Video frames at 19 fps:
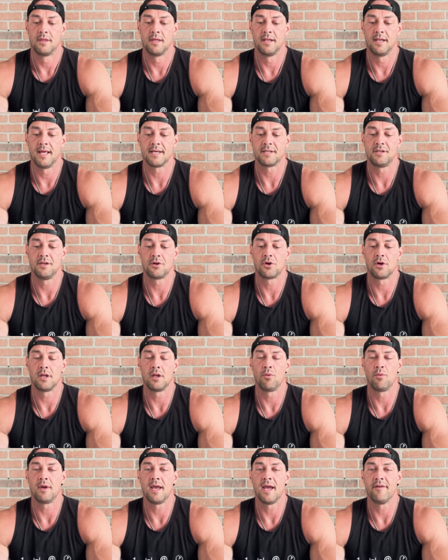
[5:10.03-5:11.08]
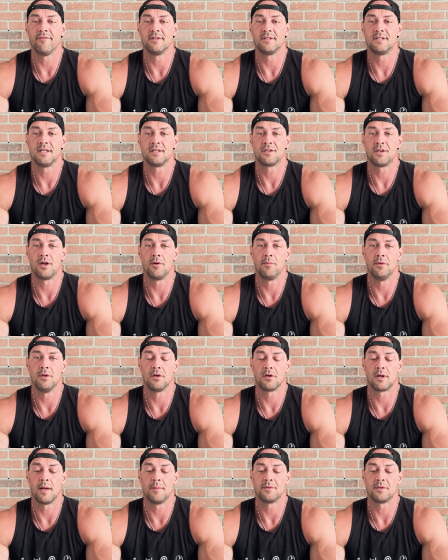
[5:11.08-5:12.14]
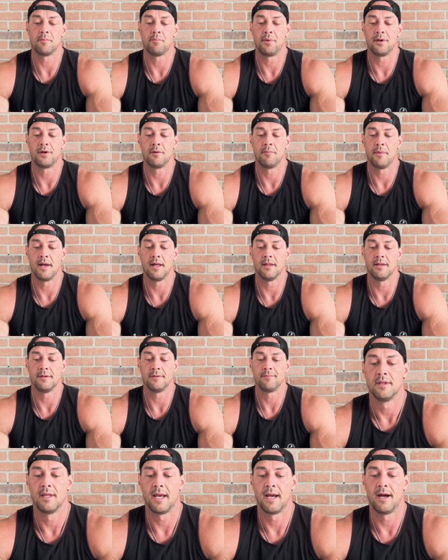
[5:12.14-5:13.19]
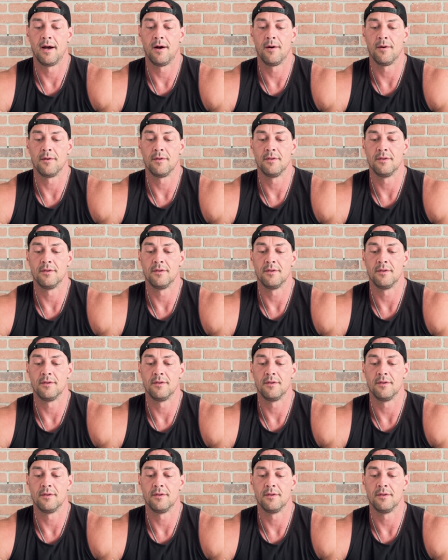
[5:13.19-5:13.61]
The next ingredient we have is 600 milligrams of bitter melon. Now,